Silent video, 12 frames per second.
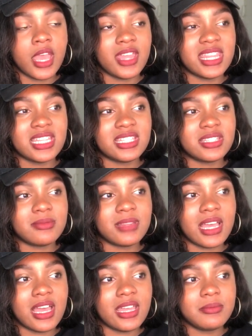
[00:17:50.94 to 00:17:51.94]
And then
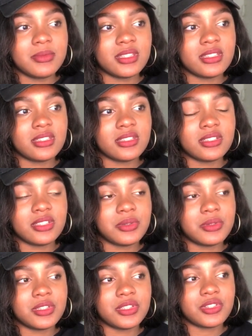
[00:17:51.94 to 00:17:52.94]
sometimes she
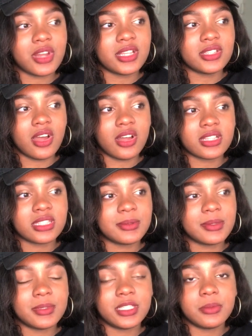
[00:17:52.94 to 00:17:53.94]
would just try talking to
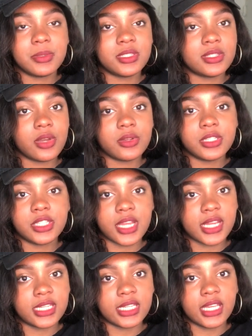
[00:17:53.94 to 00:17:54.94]
me, but she'd be so
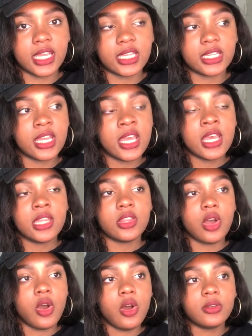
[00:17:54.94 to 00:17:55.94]
shady. And
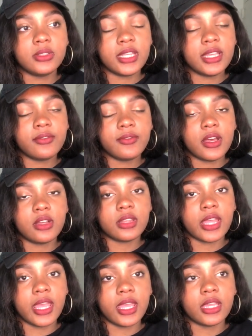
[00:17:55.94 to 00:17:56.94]
the whole thing felt
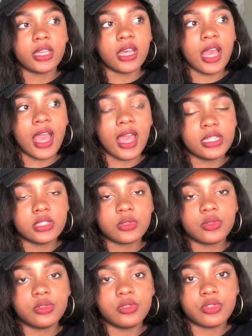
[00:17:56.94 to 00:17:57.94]
like high
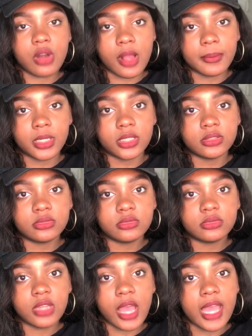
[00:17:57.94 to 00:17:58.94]
school drama.
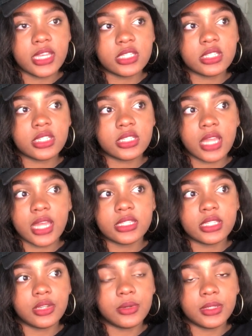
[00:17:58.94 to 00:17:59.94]
I just could
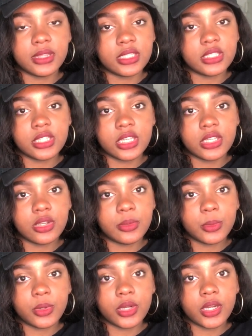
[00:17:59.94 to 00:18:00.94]
not deal with this shit no
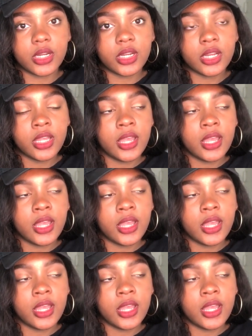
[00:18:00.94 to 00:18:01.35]
more.